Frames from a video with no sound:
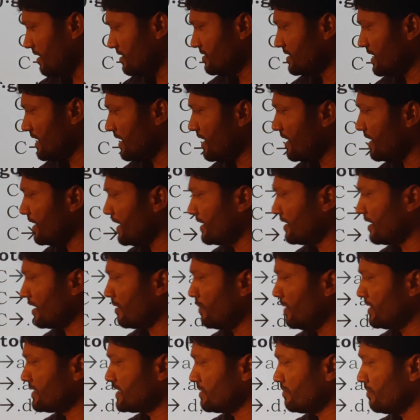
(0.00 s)
Is there any
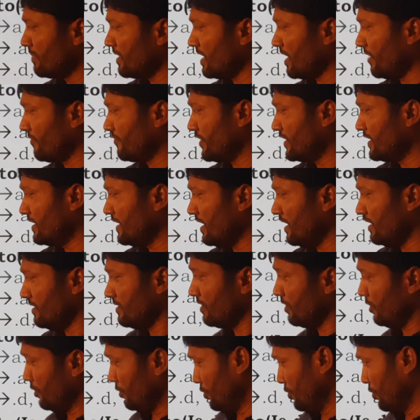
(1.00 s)
terminal symbol after
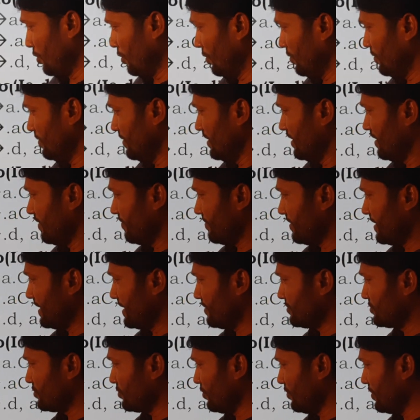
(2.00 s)
dot? No,
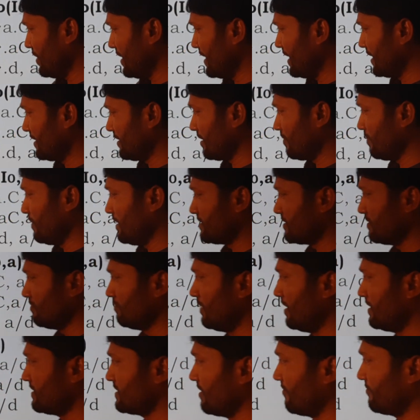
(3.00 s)
there is no any terminal
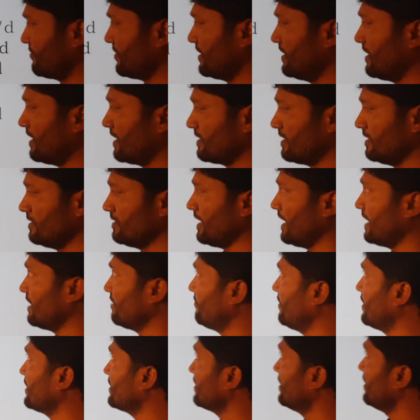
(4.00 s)
symbols after dot in the
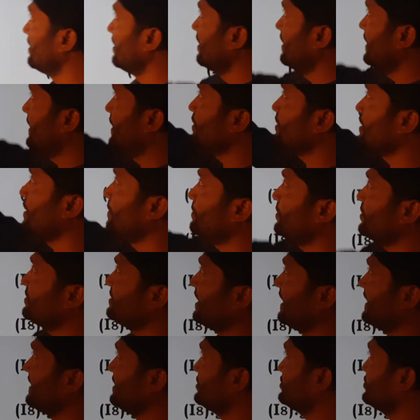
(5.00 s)
I1. Now come to
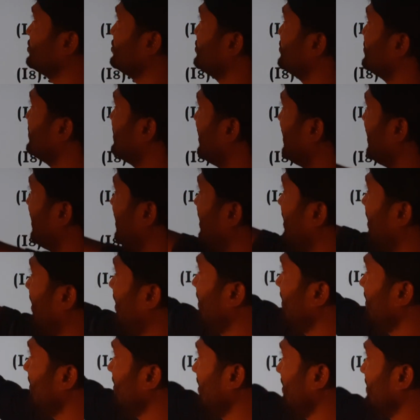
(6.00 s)
the I2,
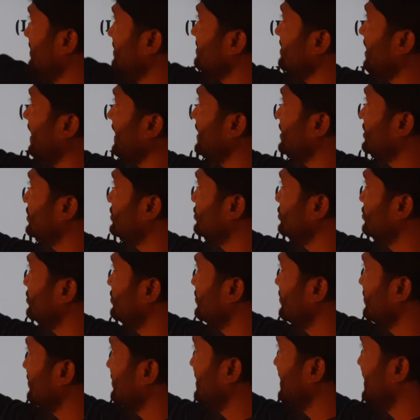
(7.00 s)
and in the
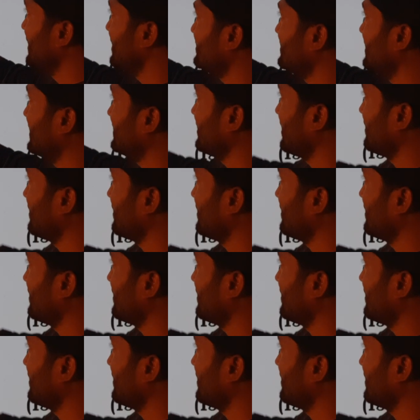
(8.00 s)
I2 there is a